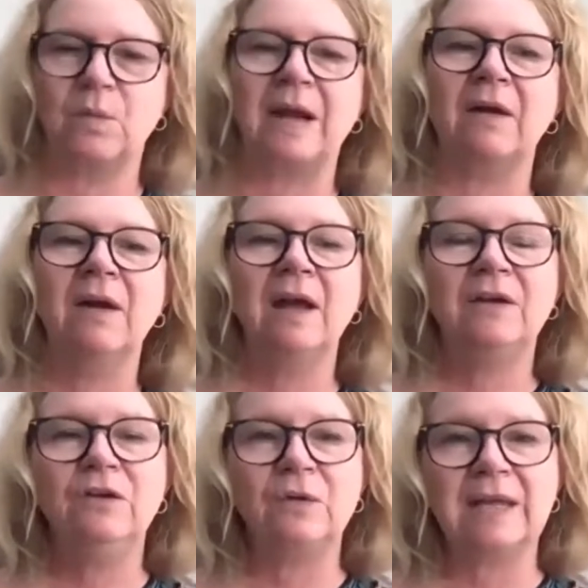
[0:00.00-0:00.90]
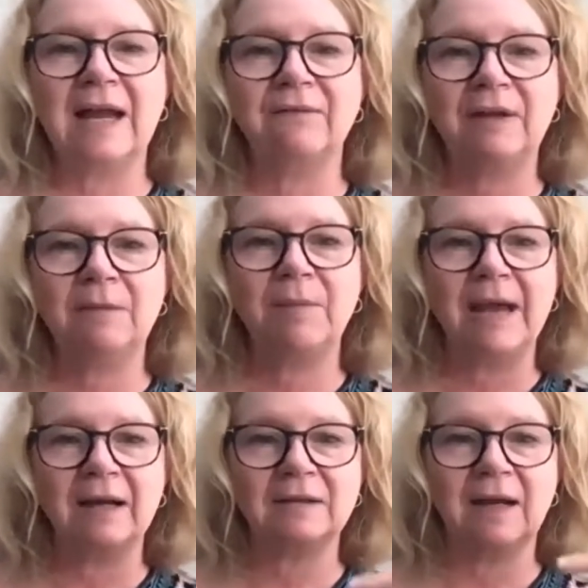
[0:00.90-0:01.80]
where you can have
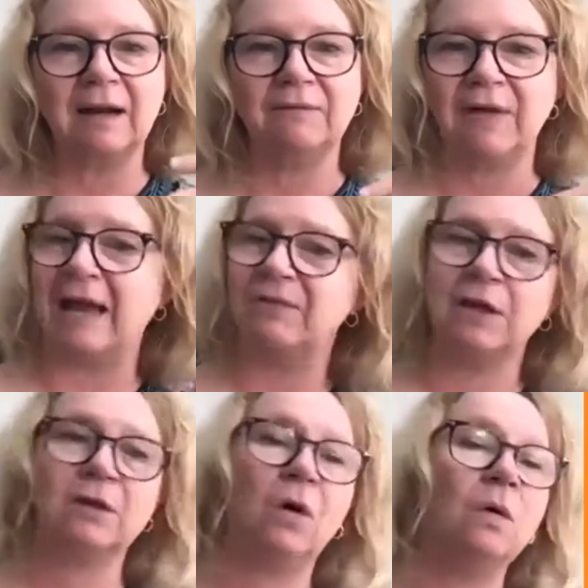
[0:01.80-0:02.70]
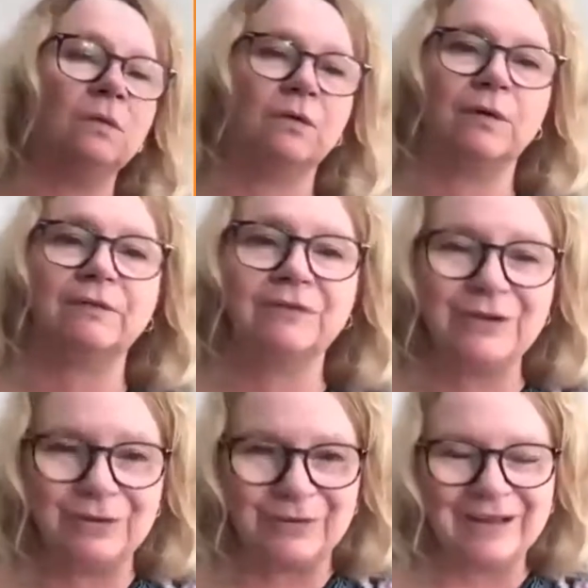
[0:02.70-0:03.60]
impact of having a cold or a
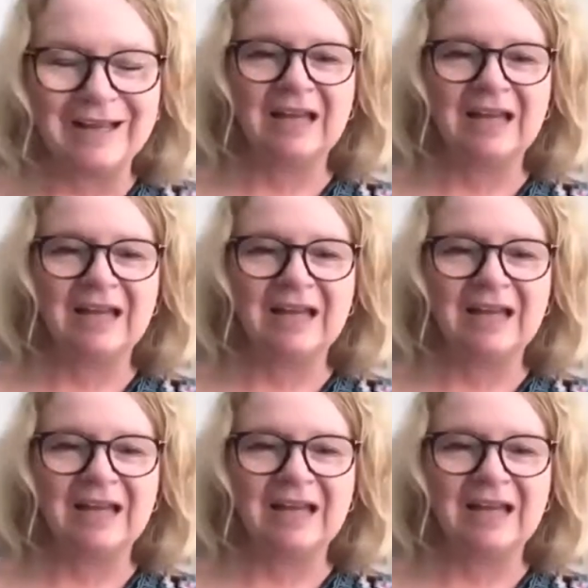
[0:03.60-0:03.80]
flu